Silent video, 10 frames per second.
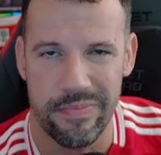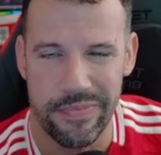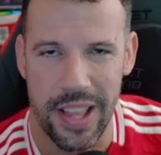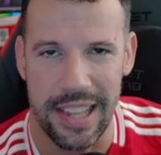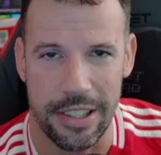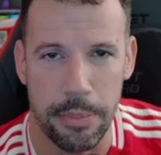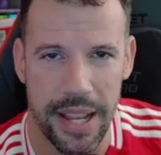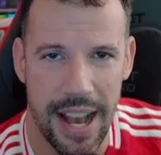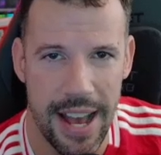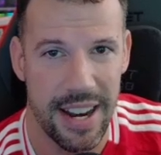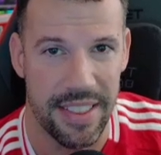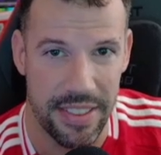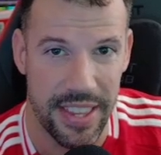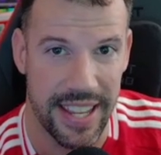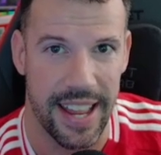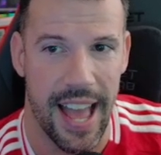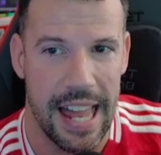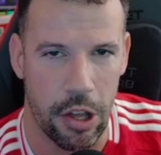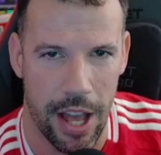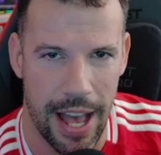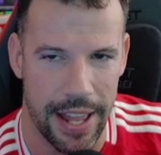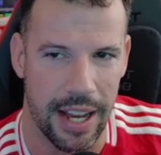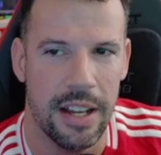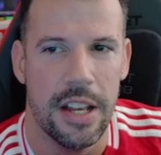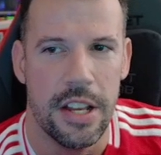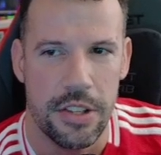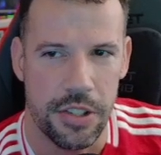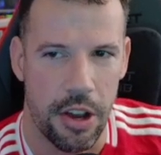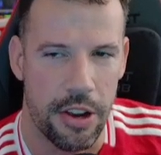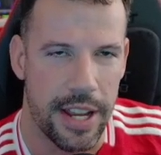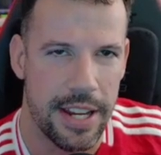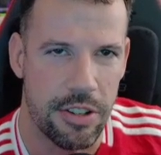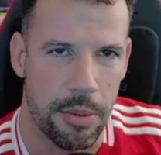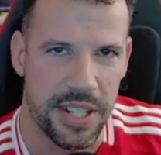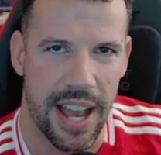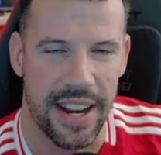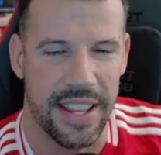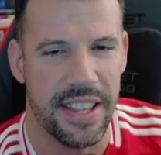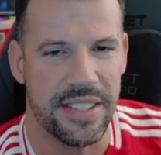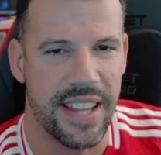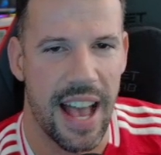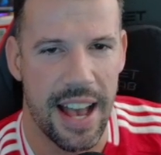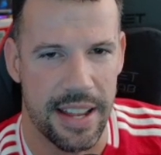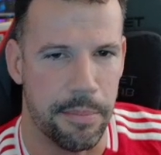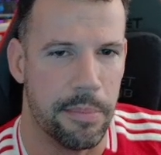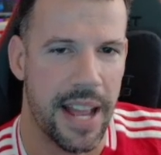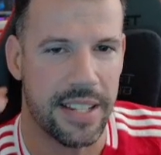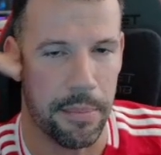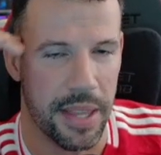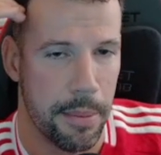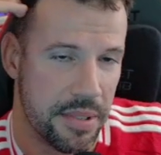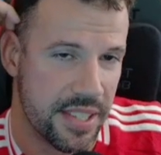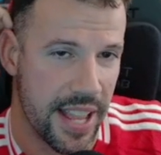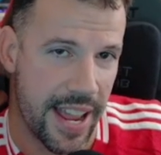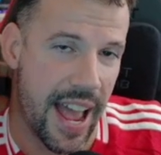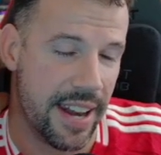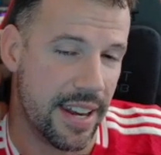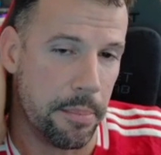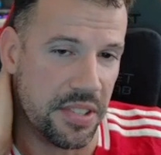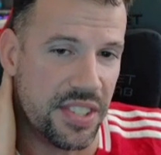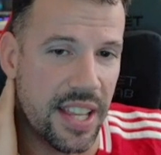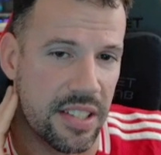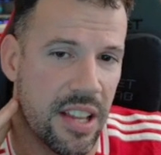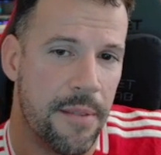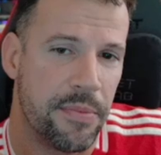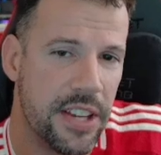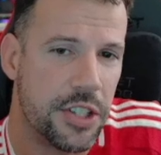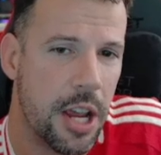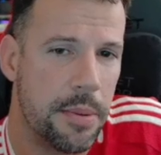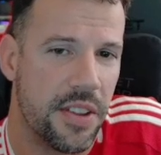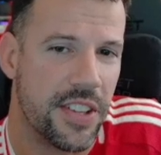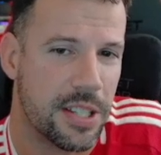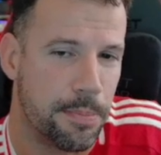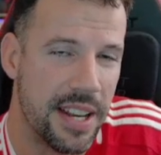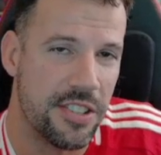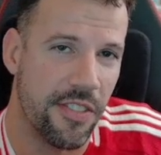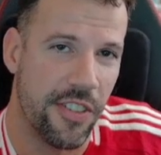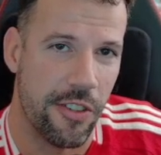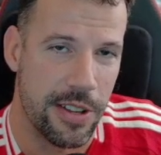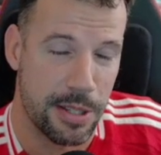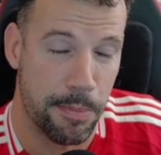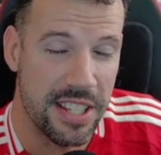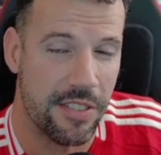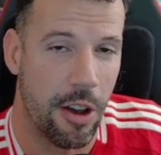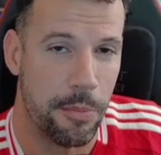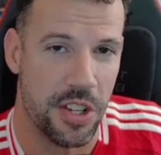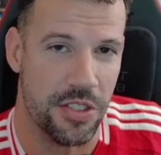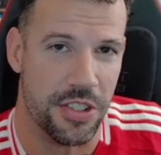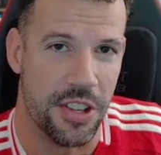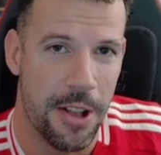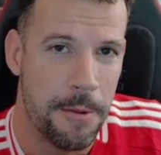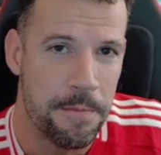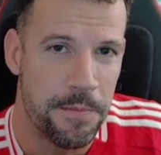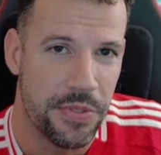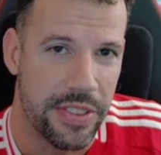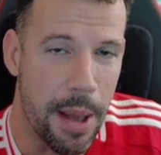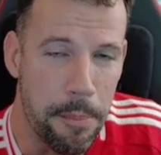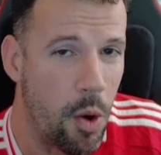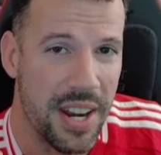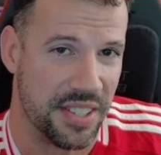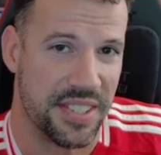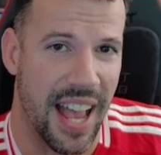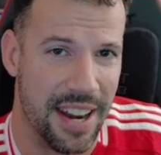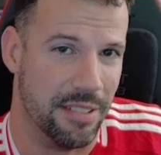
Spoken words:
a little bit harder, and then they get a lot harder. So he drops down, and then Sarr makes up the numbers there at number 6. In terms of expensive options, number 1, it's Son.